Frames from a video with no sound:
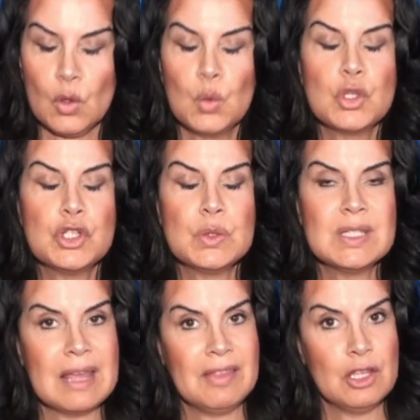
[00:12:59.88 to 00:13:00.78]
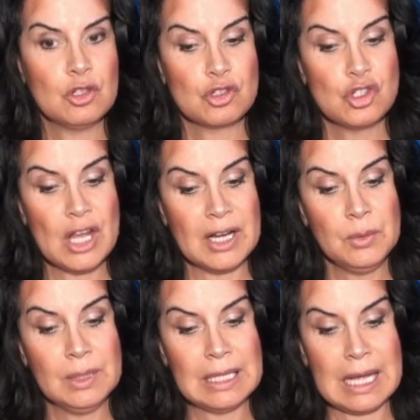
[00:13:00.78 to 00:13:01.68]
would you say that you're
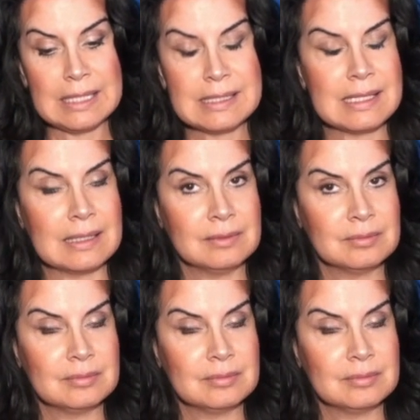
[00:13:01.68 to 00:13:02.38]
generalizing?